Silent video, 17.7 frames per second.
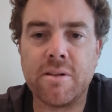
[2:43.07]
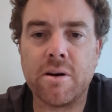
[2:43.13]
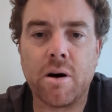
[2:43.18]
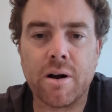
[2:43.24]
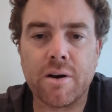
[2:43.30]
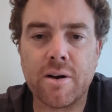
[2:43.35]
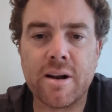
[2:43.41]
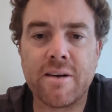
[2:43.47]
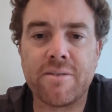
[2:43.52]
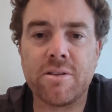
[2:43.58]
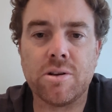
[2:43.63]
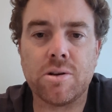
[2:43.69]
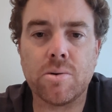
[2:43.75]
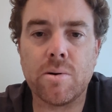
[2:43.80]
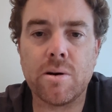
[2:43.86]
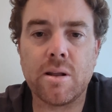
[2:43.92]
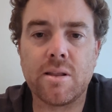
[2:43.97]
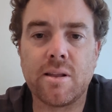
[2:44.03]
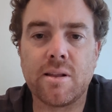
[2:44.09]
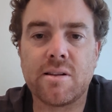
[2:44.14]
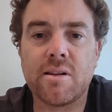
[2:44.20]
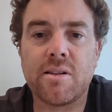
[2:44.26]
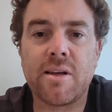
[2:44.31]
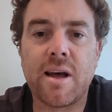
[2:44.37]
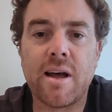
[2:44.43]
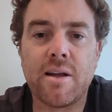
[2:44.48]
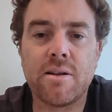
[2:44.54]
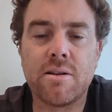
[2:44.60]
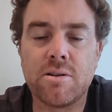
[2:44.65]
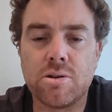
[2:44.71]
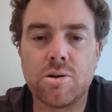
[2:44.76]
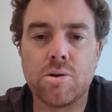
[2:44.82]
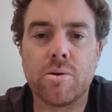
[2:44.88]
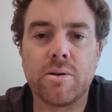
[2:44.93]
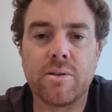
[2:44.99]
I don't have to do anything to that
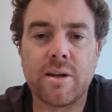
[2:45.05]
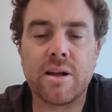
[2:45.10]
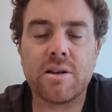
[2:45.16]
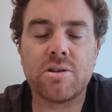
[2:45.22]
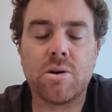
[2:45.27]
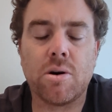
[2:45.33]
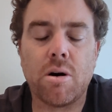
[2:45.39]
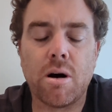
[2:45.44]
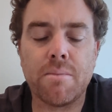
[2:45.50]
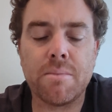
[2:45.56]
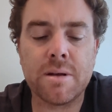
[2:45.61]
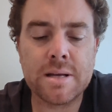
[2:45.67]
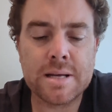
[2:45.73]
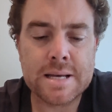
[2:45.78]
during that time.